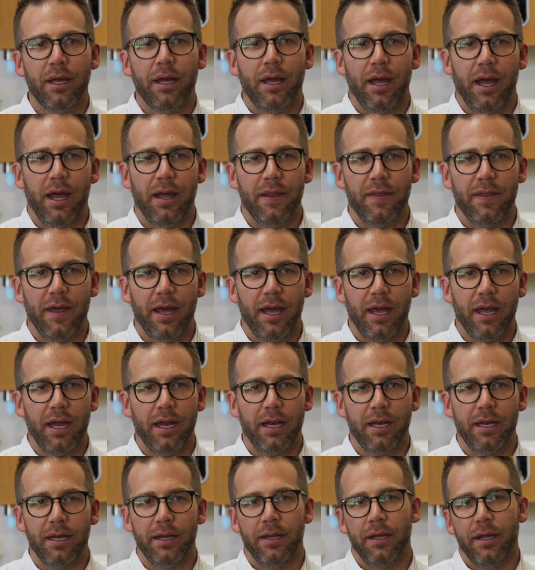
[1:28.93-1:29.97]
And
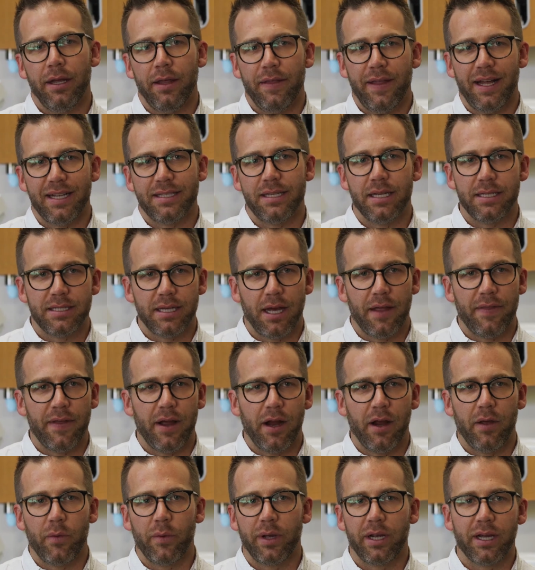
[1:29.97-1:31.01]
then that sits on
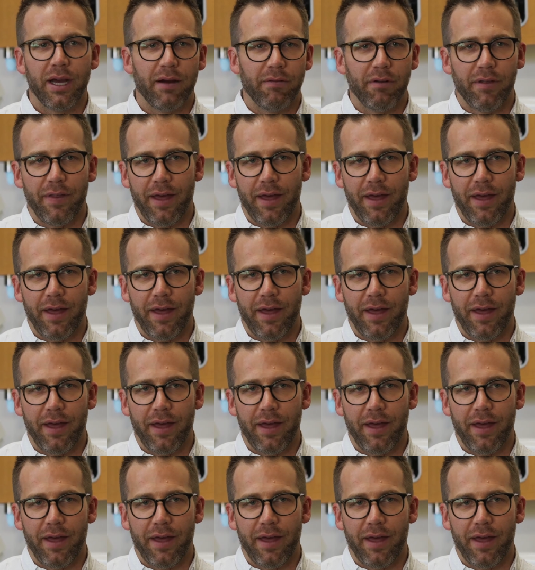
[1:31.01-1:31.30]
there and we cover